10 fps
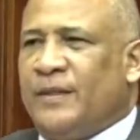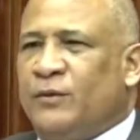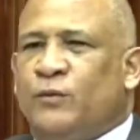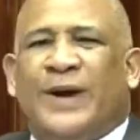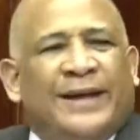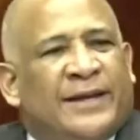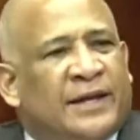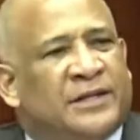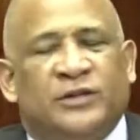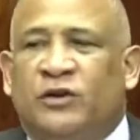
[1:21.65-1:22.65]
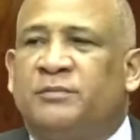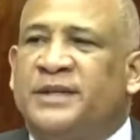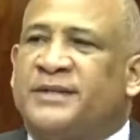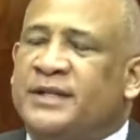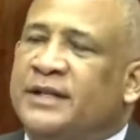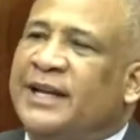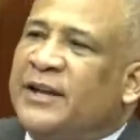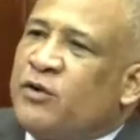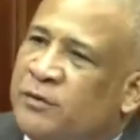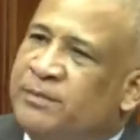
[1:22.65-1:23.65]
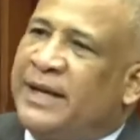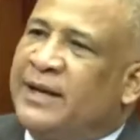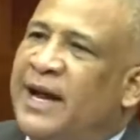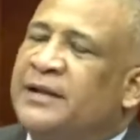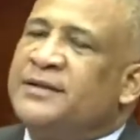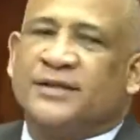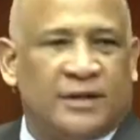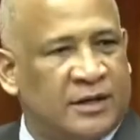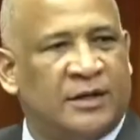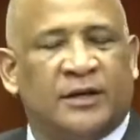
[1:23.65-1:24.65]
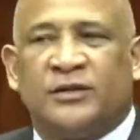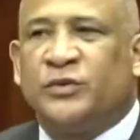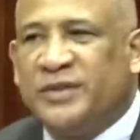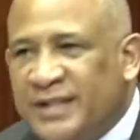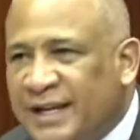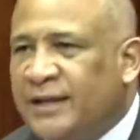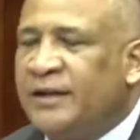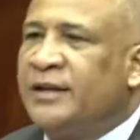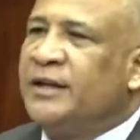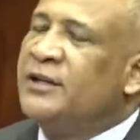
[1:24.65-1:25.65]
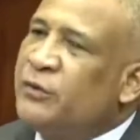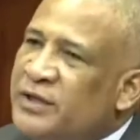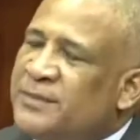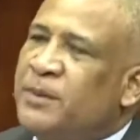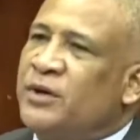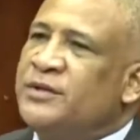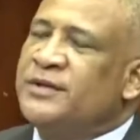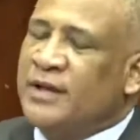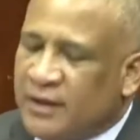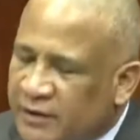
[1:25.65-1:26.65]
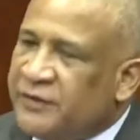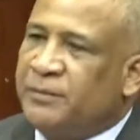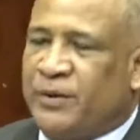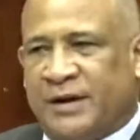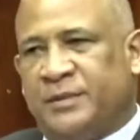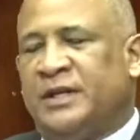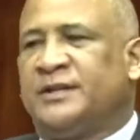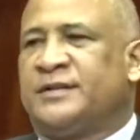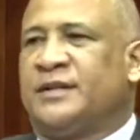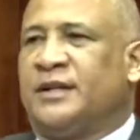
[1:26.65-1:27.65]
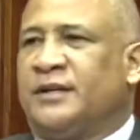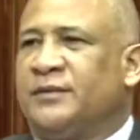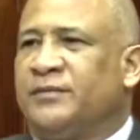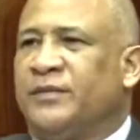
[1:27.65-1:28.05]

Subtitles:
Why can't it not be seen? And I got my answer today in the response of the Prime Minister.